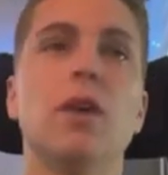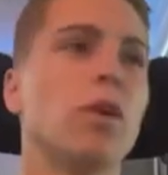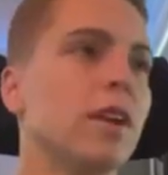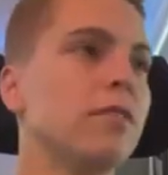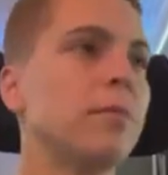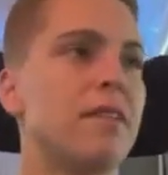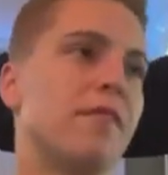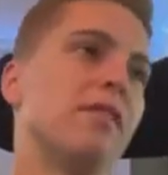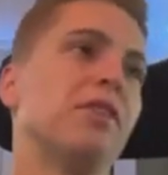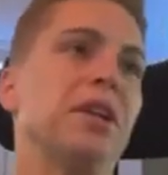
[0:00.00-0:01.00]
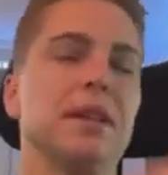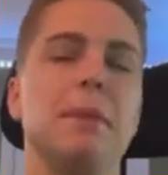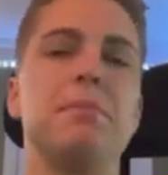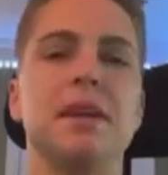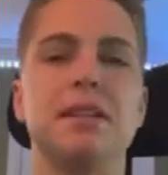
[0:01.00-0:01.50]
Yeah, one of my
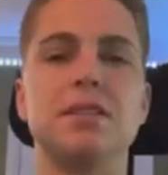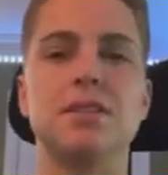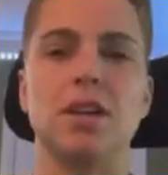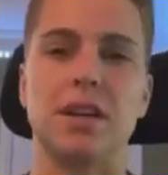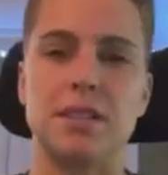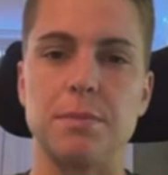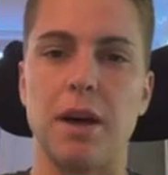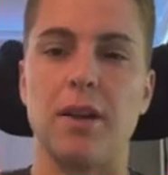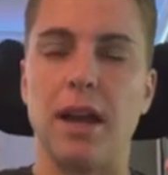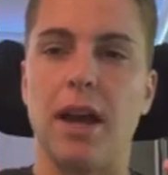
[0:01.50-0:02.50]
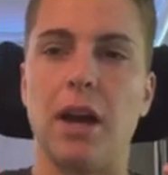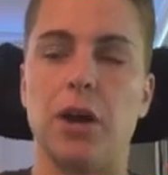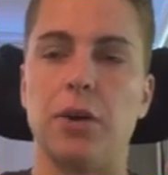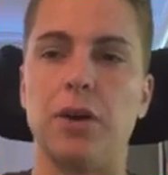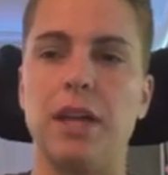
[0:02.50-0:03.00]
favorite Olympians talked
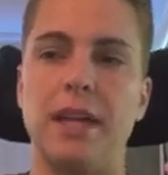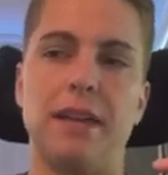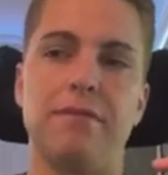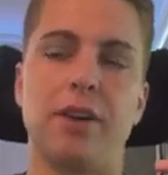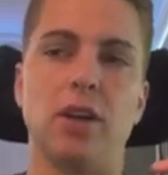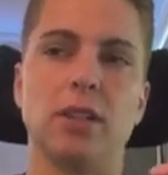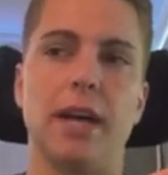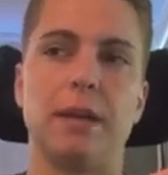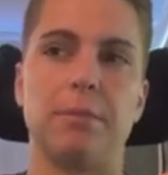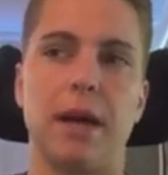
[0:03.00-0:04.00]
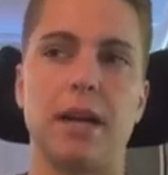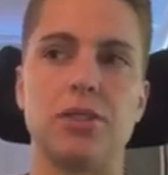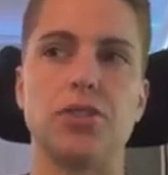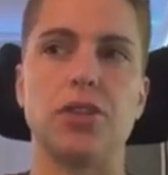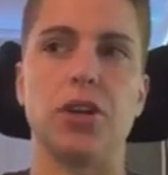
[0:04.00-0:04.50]
about how he felt like
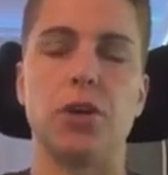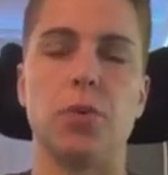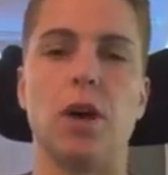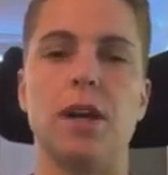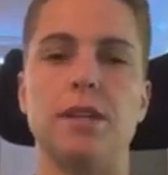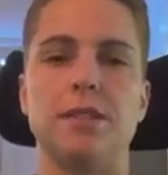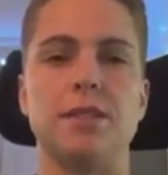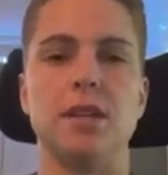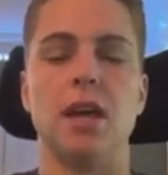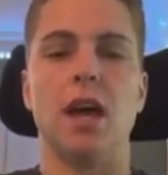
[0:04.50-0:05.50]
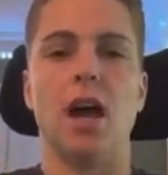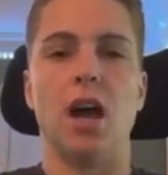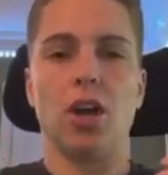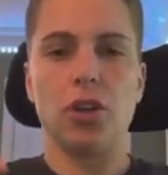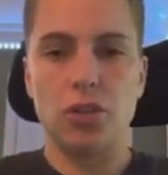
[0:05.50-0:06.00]
backstroke was
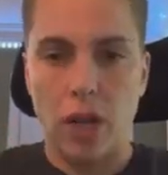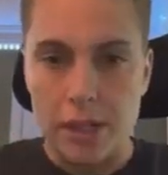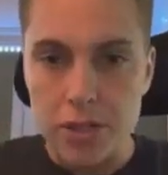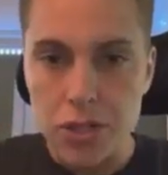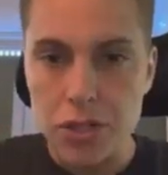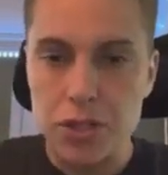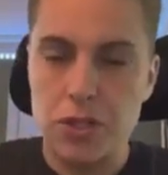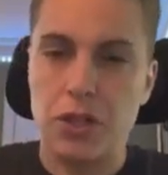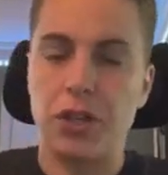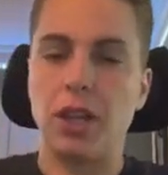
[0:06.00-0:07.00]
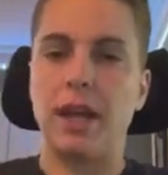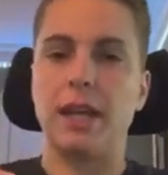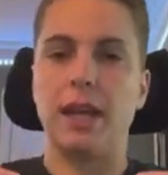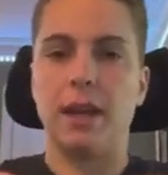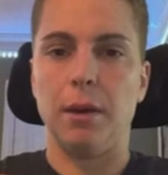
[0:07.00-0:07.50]
a crunch. So
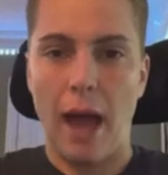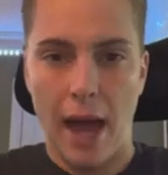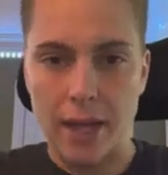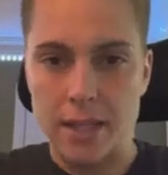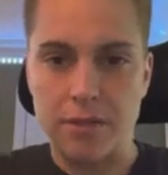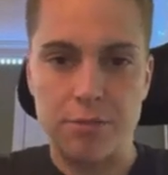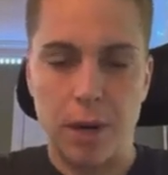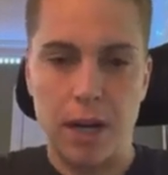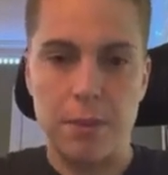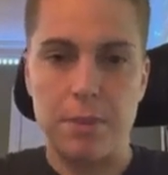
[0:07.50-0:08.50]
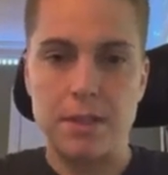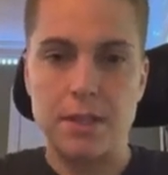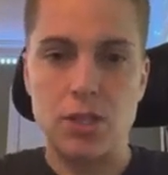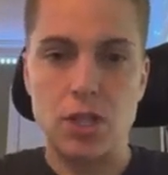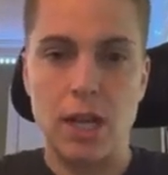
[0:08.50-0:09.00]
you're like in an active
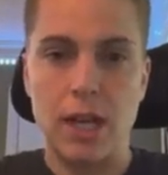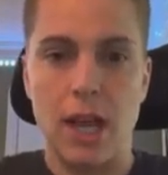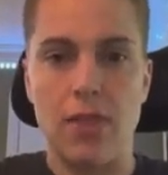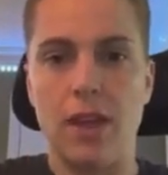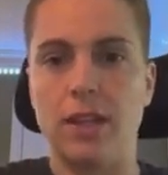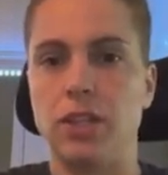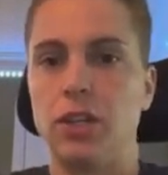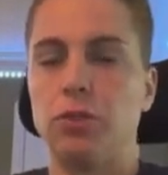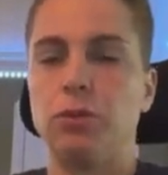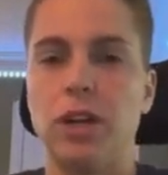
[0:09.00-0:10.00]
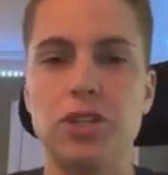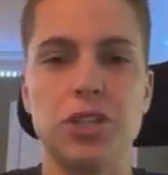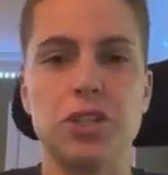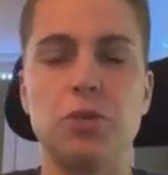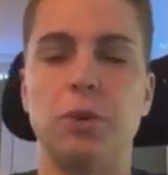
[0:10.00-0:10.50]
body position and then you're
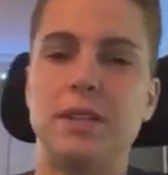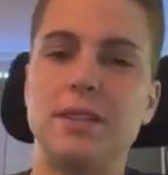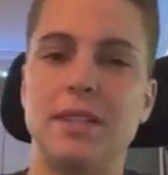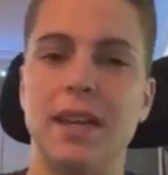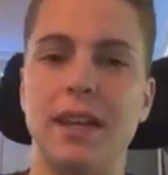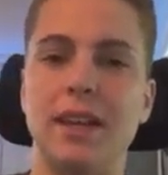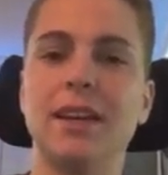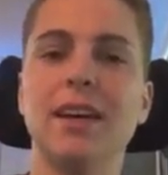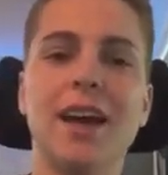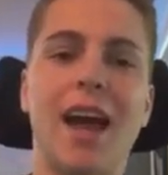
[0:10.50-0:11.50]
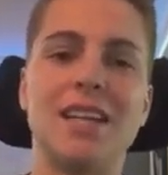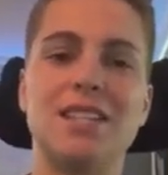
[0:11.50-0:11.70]
Russian twisting